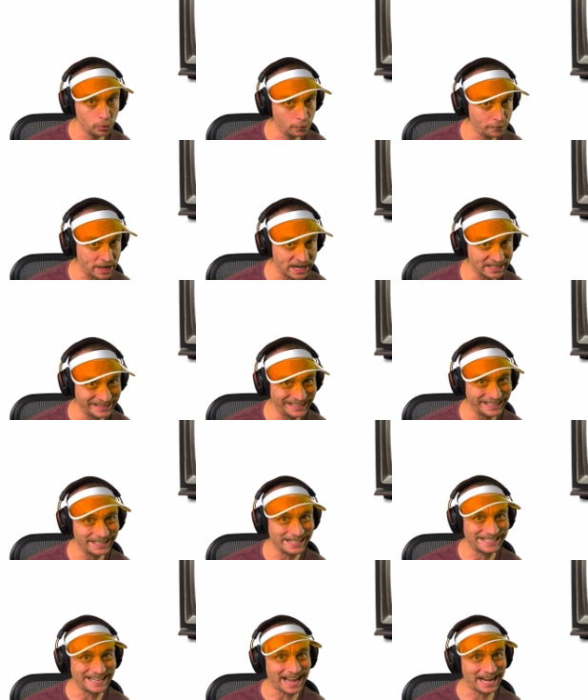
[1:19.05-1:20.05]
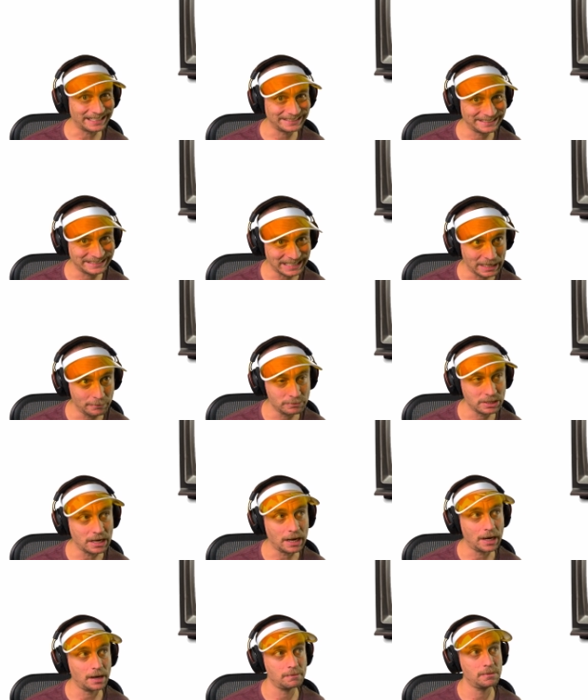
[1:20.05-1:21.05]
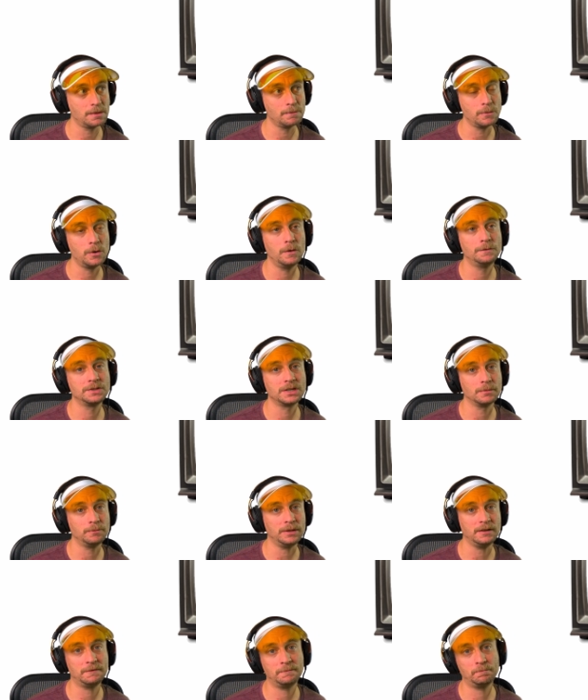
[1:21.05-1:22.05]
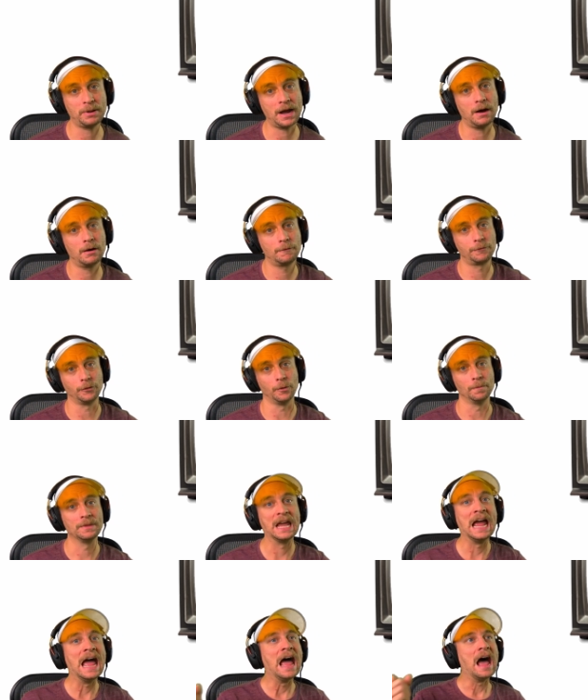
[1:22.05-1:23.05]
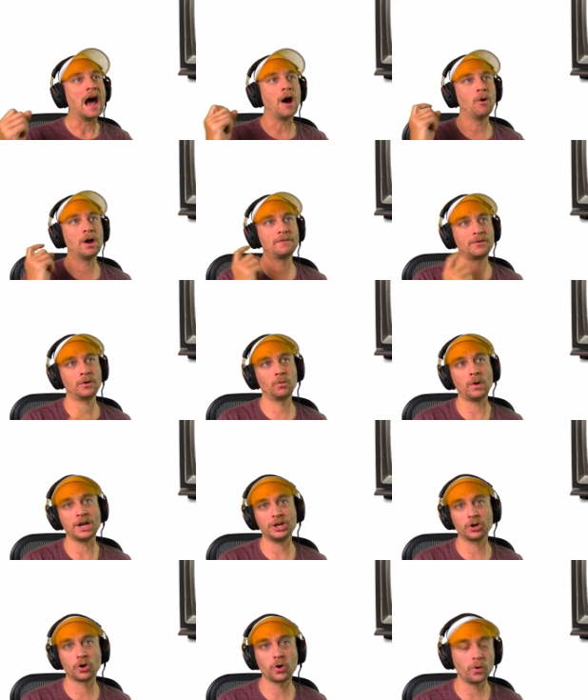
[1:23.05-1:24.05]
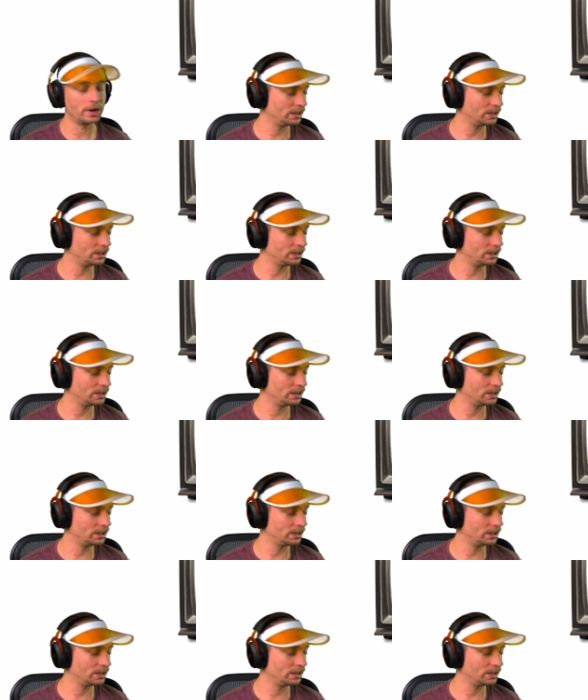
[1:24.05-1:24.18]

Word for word: at the exact same time, the moves can be powerful. However, what you're going